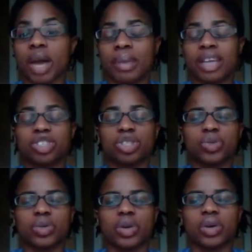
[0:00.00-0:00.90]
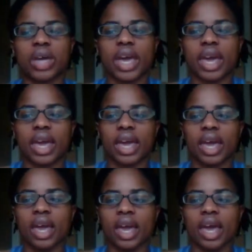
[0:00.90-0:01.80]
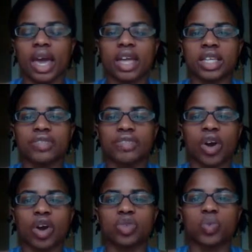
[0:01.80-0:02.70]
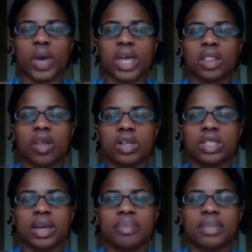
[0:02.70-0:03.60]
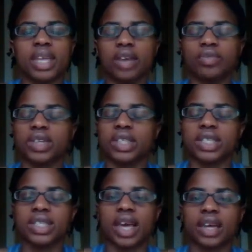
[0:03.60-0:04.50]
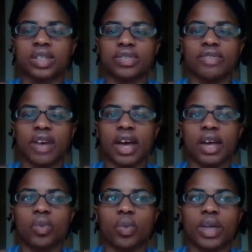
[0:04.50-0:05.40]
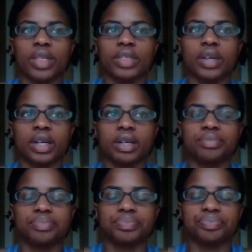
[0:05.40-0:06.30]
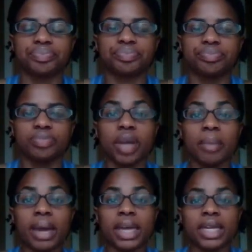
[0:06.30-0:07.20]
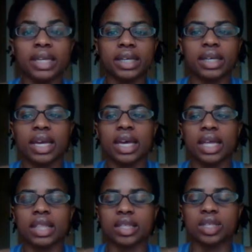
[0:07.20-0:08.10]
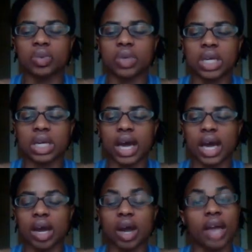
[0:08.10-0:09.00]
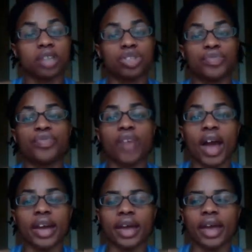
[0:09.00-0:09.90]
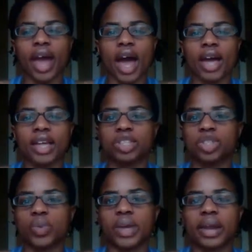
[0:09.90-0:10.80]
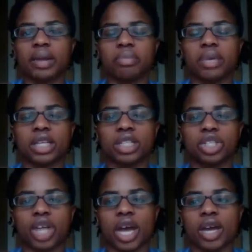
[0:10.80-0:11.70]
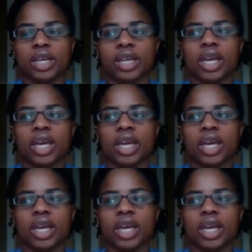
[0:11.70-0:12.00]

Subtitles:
actually doing okay as far as weight loss. I'm not really satisfied with my eating. This week, actually Friday, I just went on a binge. I